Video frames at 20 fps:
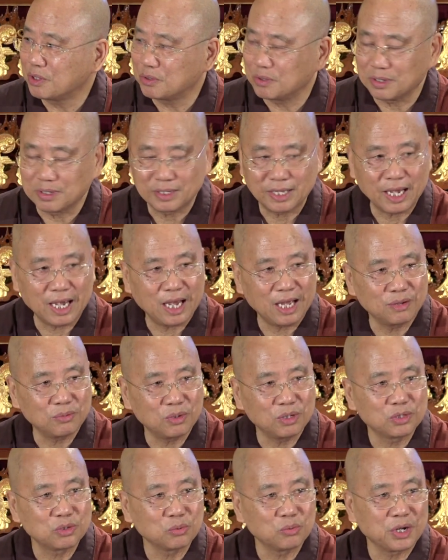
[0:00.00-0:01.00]
when your dad
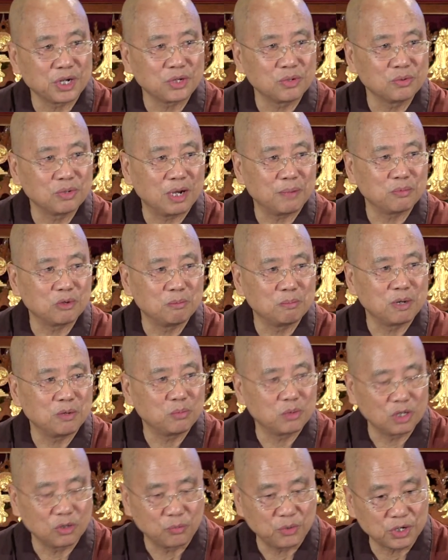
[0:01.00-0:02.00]
wants to wake you up, your
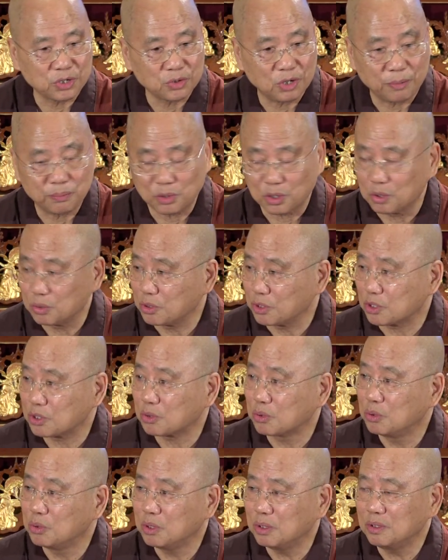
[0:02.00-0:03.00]
mom wants to wake you up to go to
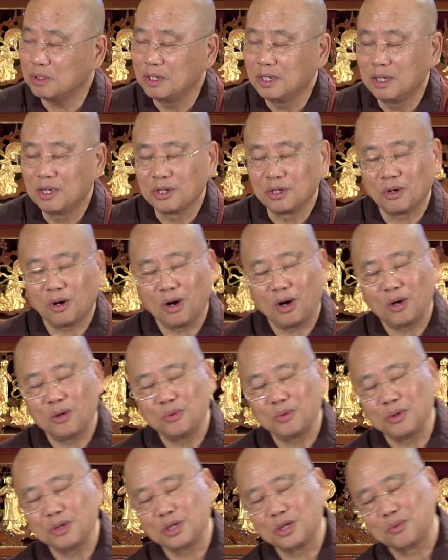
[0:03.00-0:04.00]
school, you
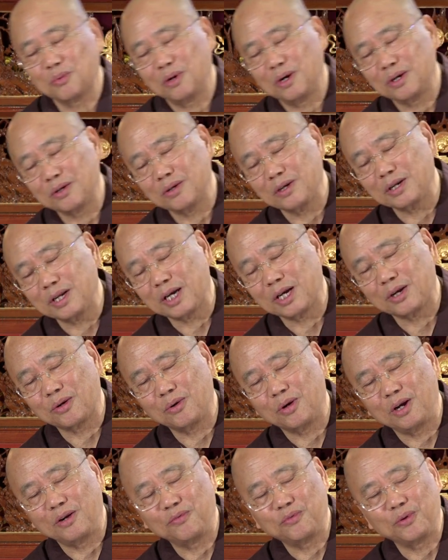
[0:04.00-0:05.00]
always want to
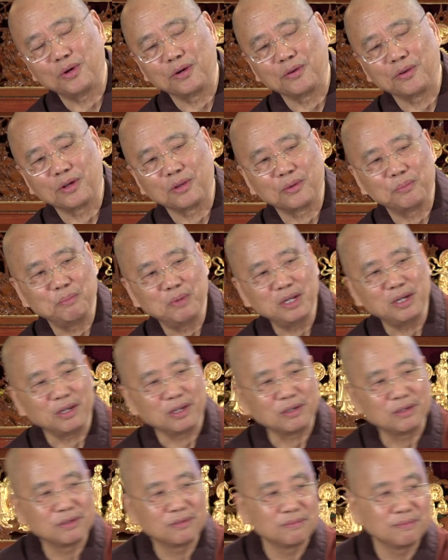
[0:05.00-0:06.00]
linger on for another
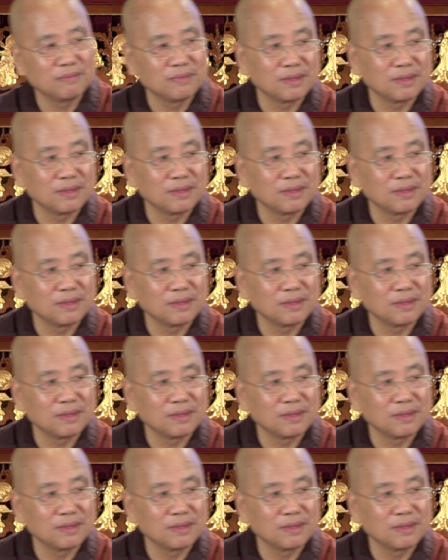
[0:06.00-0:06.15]
minute.